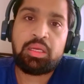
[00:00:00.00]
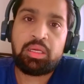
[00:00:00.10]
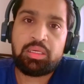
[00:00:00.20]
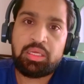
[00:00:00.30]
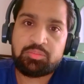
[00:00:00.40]

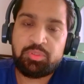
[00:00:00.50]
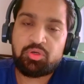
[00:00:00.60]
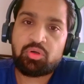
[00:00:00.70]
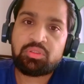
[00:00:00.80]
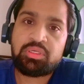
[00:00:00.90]
And last but
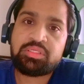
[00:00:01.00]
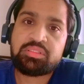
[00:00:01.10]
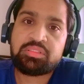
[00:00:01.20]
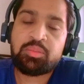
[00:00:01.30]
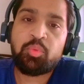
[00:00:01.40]
not the least,
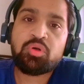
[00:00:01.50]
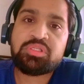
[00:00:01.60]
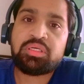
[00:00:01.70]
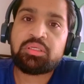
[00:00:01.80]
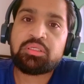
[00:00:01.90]
the support
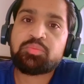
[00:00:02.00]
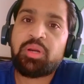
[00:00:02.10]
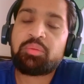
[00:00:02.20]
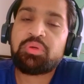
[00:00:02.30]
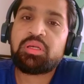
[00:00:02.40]
center is
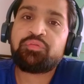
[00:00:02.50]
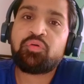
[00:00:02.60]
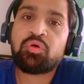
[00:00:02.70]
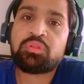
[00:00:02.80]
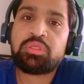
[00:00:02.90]
primarily
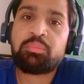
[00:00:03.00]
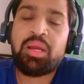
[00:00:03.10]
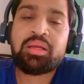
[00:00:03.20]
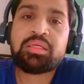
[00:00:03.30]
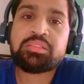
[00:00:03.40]
for the
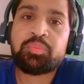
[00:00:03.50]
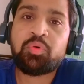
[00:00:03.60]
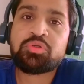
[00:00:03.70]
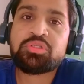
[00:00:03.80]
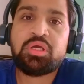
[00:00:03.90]
backend
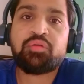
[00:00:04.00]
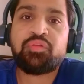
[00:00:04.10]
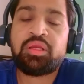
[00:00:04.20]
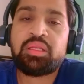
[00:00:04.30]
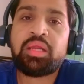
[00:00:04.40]
support staff,
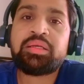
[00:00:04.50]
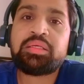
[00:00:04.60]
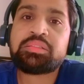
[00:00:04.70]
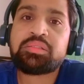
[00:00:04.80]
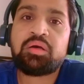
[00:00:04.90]
like an
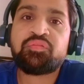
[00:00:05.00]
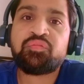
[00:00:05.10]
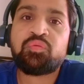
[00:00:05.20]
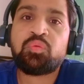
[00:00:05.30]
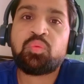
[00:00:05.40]
IT staff,
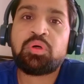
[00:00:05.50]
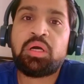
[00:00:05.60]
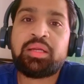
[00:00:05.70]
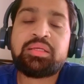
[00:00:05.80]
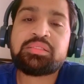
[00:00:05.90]

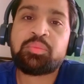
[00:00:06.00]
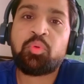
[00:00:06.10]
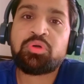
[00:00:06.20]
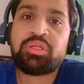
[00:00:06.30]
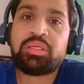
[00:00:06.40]
IT
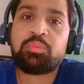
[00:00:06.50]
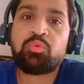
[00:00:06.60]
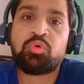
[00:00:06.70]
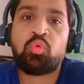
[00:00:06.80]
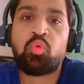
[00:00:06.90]
support team
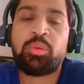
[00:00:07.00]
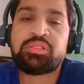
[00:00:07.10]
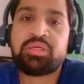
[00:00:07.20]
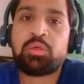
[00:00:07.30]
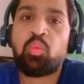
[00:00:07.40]
who
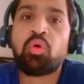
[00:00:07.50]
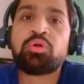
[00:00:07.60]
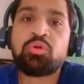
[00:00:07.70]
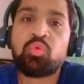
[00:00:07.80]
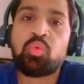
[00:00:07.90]
basically
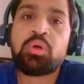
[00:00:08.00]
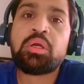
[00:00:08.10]
want to